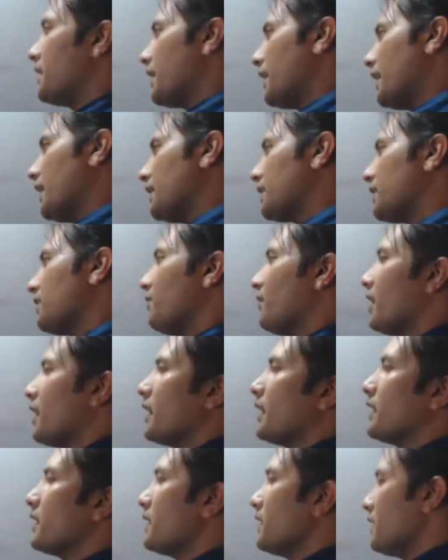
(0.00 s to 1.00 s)
delta
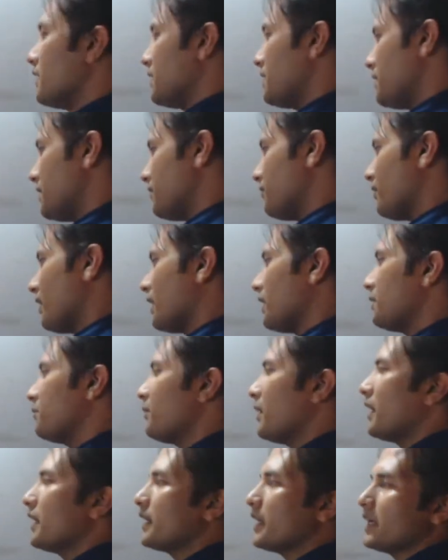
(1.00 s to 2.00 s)
y
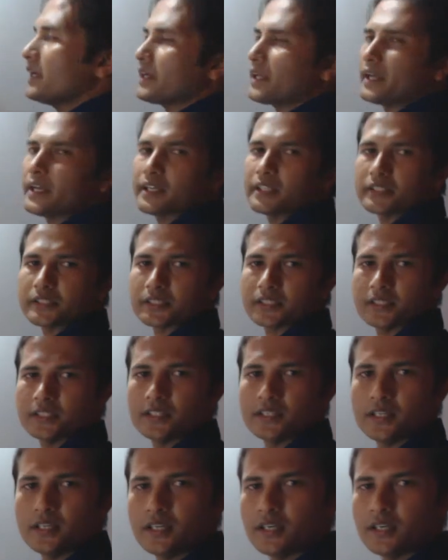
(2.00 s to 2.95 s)
divided by delta x.